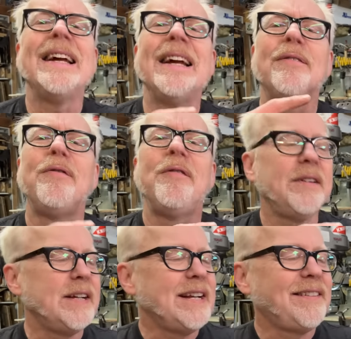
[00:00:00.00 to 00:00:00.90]
if
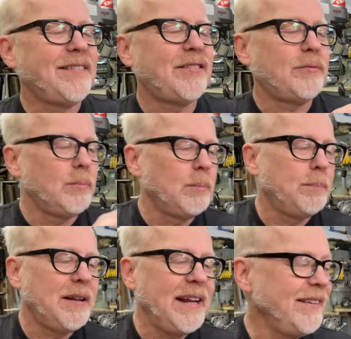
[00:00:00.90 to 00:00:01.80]
it's
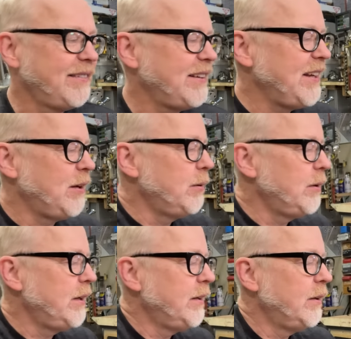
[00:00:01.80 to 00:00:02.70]
placed in a,
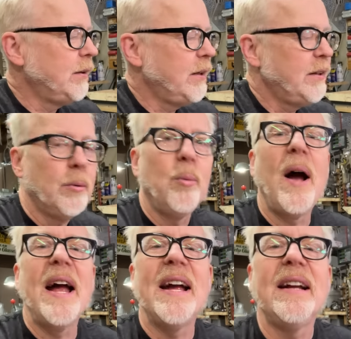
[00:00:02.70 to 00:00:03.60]
in a, in a
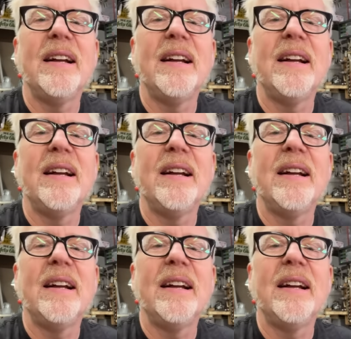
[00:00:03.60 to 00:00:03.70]
way